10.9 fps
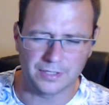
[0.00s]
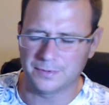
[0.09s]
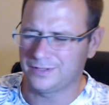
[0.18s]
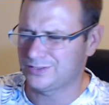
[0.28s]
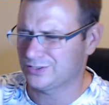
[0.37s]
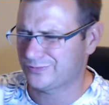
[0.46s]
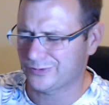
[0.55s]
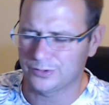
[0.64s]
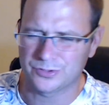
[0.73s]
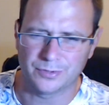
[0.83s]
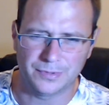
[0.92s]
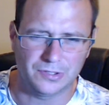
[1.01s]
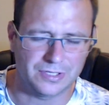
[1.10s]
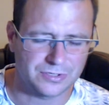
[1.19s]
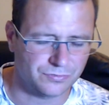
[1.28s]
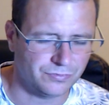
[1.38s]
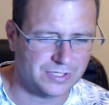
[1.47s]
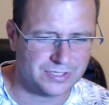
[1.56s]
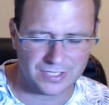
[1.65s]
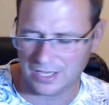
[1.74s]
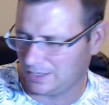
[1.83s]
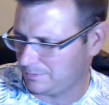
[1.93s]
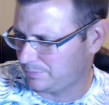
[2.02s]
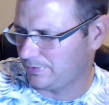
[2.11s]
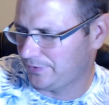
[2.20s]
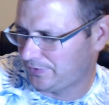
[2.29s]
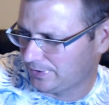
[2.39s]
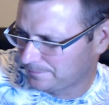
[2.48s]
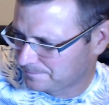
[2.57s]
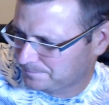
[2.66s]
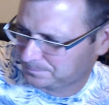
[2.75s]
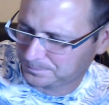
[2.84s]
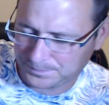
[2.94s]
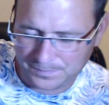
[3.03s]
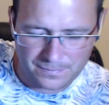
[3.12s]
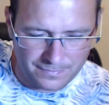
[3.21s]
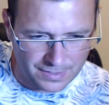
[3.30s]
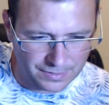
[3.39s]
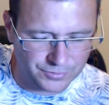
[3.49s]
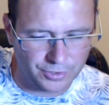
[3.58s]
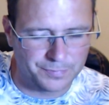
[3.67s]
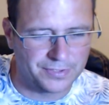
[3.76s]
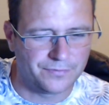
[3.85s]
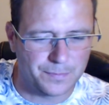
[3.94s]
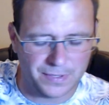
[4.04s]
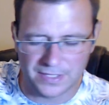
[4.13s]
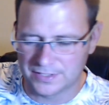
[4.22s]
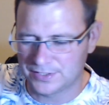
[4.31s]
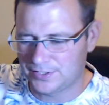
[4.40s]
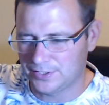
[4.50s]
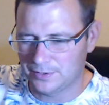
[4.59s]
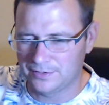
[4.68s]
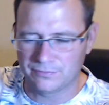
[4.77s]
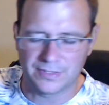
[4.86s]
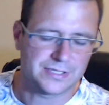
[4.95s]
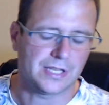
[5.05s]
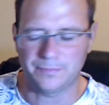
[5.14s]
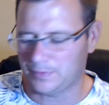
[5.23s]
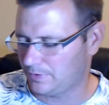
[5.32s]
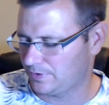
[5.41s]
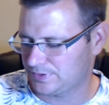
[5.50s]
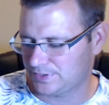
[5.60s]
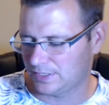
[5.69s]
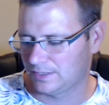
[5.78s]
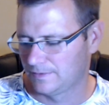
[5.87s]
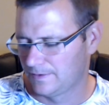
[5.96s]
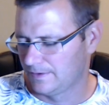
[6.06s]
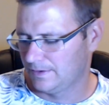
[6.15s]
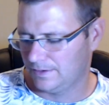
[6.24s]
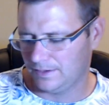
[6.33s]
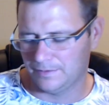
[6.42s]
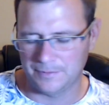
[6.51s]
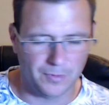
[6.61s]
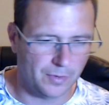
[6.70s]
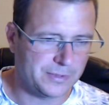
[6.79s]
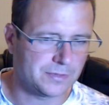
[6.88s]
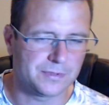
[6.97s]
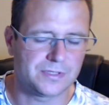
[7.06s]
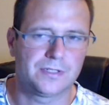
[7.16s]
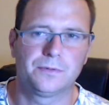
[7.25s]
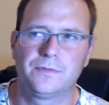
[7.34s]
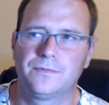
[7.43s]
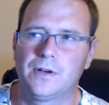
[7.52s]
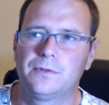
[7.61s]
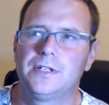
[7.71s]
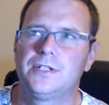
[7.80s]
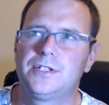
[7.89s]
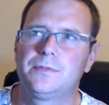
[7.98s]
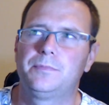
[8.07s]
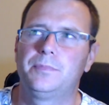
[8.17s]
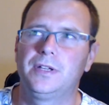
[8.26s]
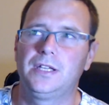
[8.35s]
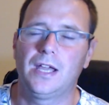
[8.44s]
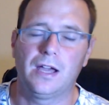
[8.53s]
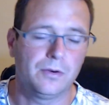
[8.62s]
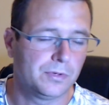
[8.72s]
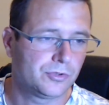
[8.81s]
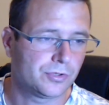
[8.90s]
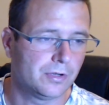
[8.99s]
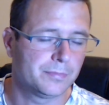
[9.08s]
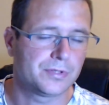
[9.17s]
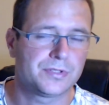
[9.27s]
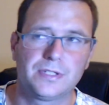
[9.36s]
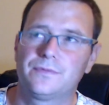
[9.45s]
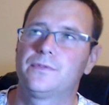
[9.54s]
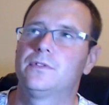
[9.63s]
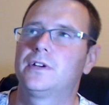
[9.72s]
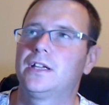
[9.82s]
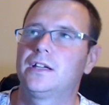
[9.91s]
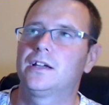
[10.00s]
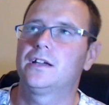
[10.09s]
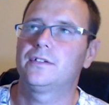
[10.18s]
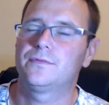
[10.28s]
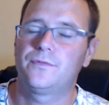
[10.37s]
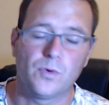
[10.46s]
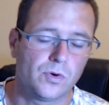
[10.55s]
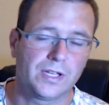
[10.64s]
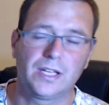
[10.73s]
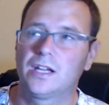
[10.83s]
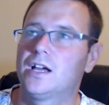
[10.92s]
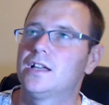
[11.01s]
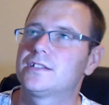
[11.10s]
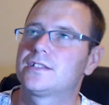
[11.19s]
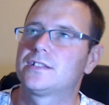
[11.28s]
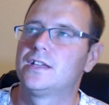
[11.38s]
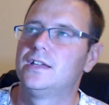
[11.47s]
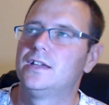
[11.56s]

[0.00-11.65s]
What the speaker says: but it just froze on me. I had to reset it by the jumping of the pins, reset the BIOS thing. It might be something to do with the voltage, but yeah, I will try and boost it to 4 gigahertz,